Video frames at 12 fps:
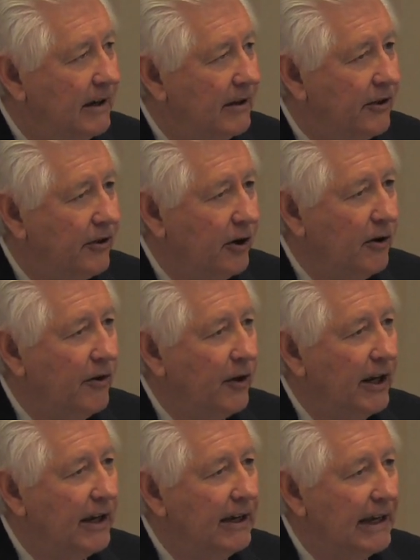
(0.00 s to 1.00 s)
The third
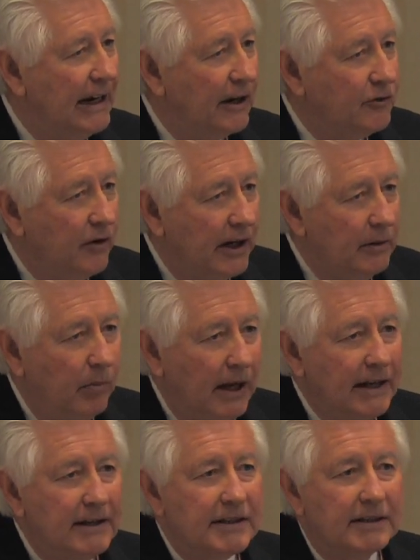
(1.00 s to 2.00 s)
thing, and I'll try to
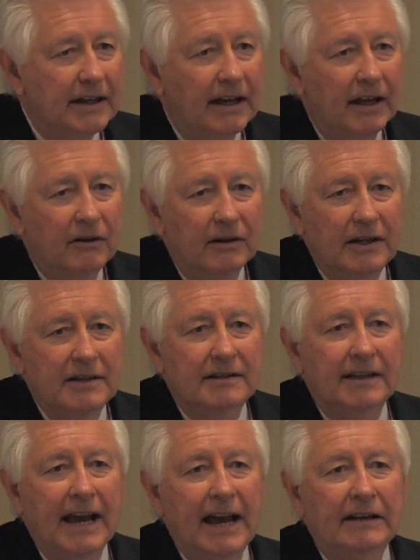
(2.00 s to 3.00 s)
blend this together,
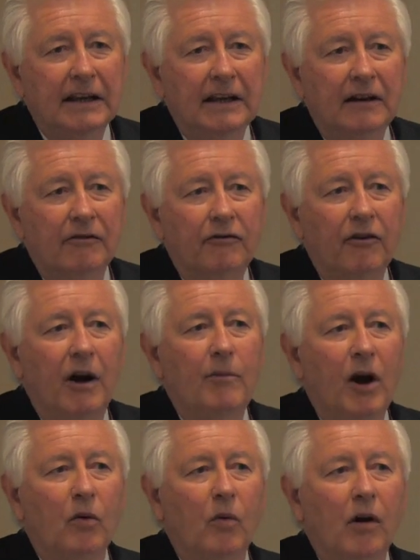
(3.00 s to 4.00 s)
is that
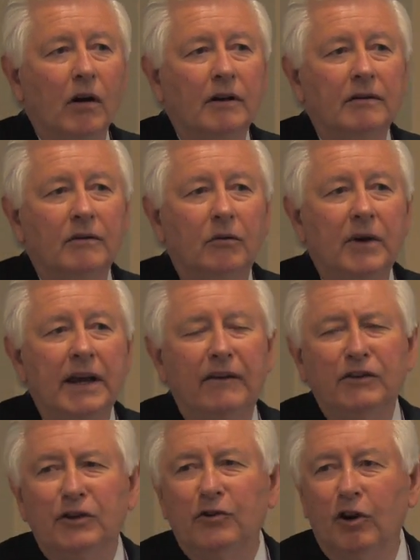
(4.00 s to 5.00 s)
from our work we
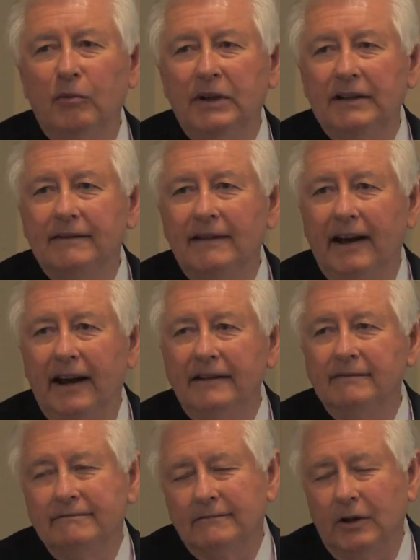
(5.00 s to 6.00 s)
have determined
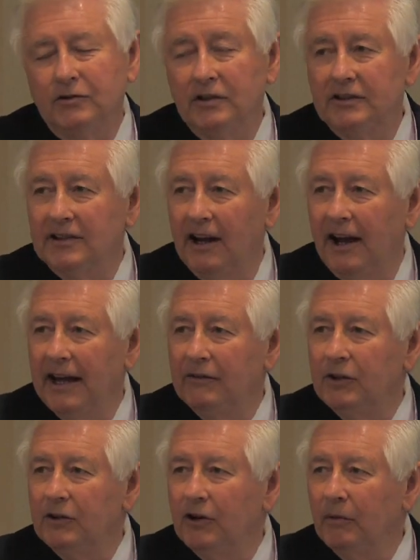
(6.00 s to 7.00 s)
that, or I should say I
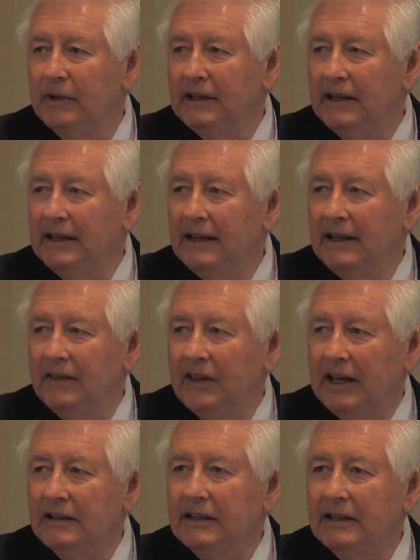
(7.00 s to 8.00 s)
have determined,
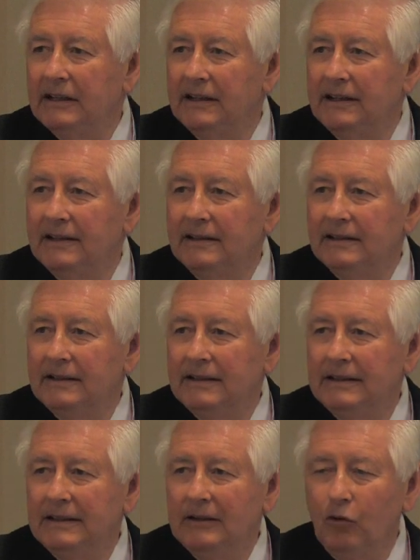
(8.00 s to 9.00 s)
that
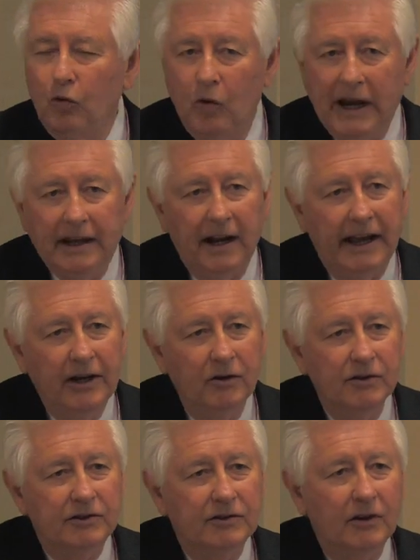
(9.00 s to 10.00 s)

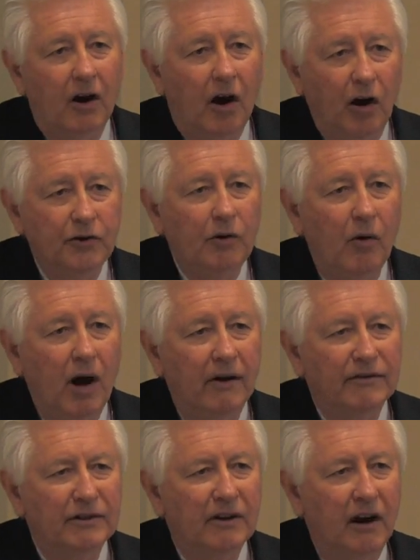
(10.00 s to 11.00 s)
regulators all too
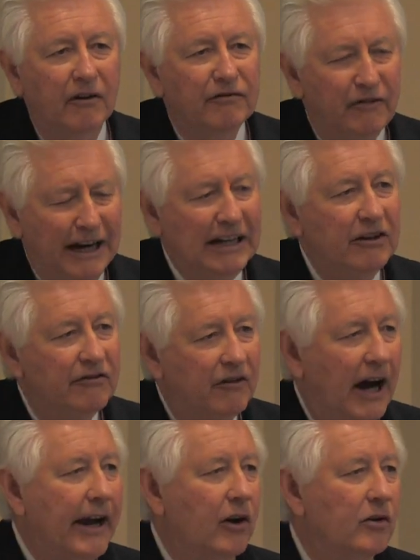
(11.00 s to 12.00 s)
often are fighting
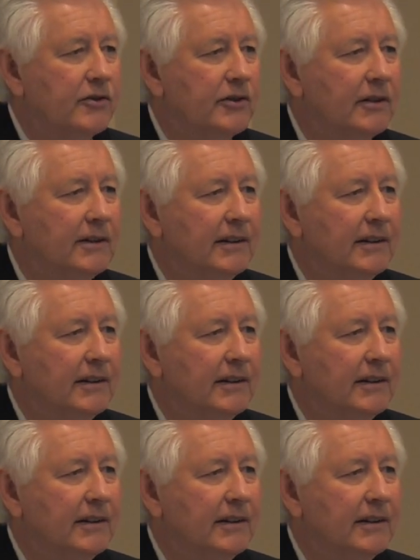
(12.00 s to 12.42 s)
fires.